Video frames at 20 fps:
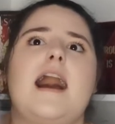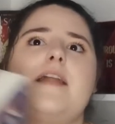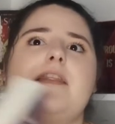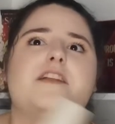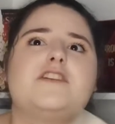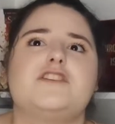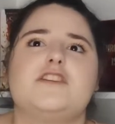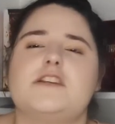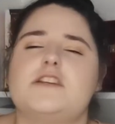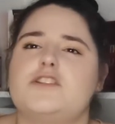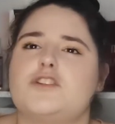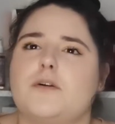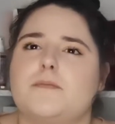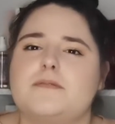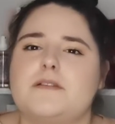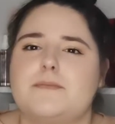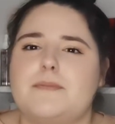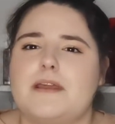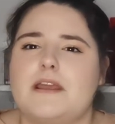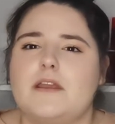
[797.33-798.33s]
And then she
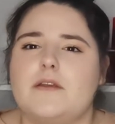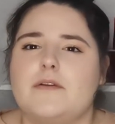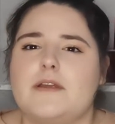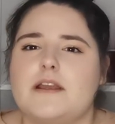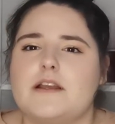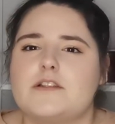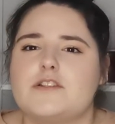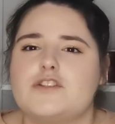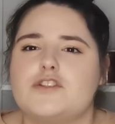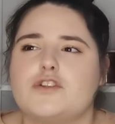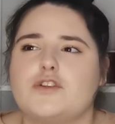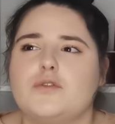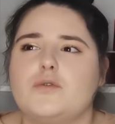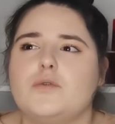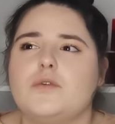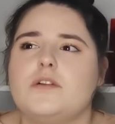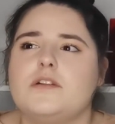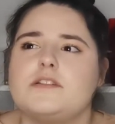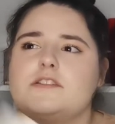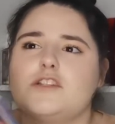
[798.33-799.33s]
stops appearing at
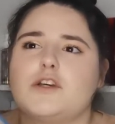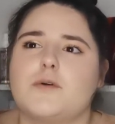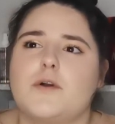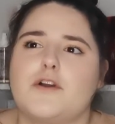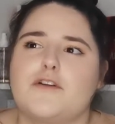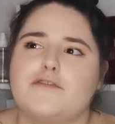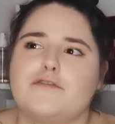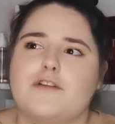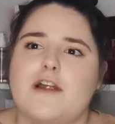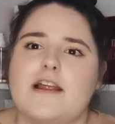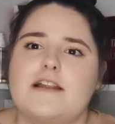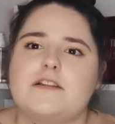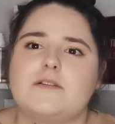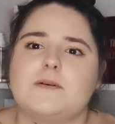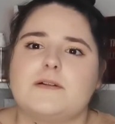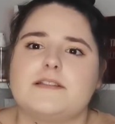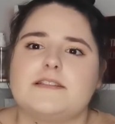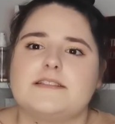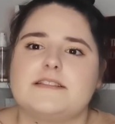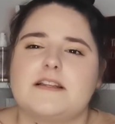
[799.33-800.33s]
school, and so her friend
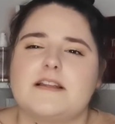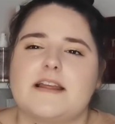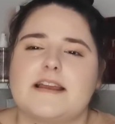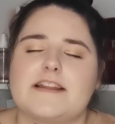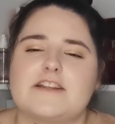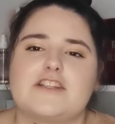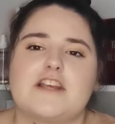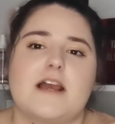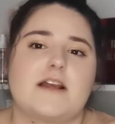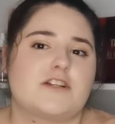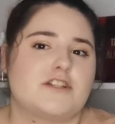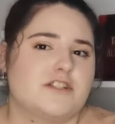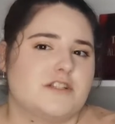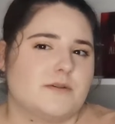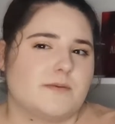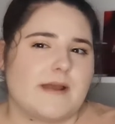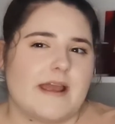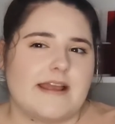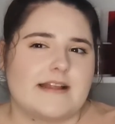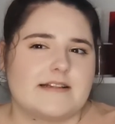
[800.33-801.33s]
wants to like check
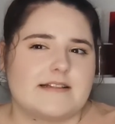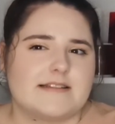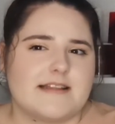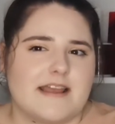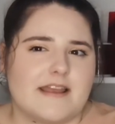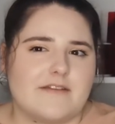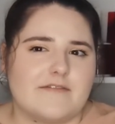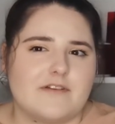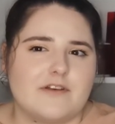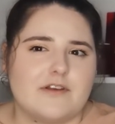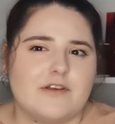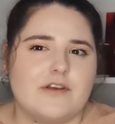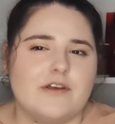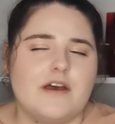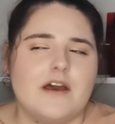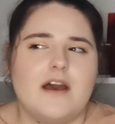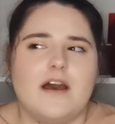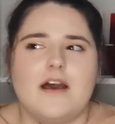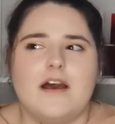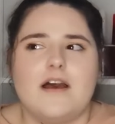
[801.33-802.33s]
she's okay and save her.
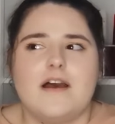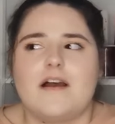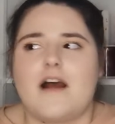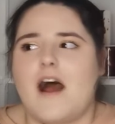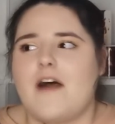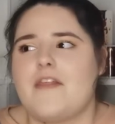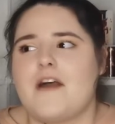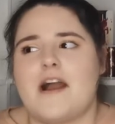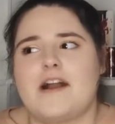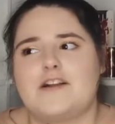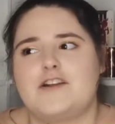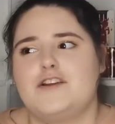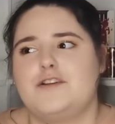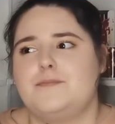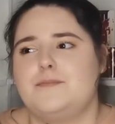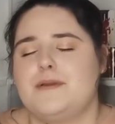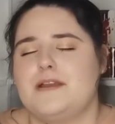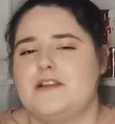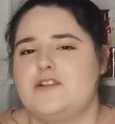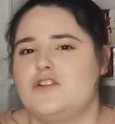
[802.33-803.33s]
That
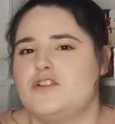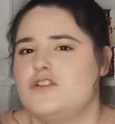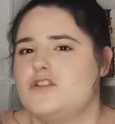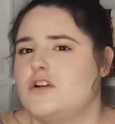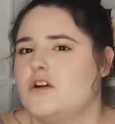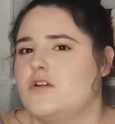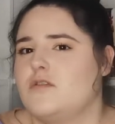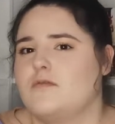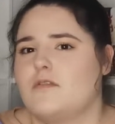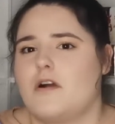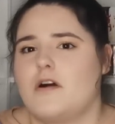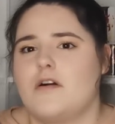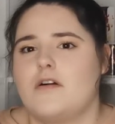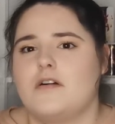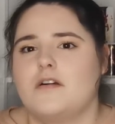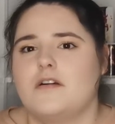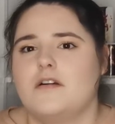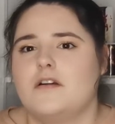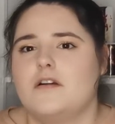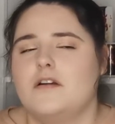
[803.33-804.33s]
could be so wrong.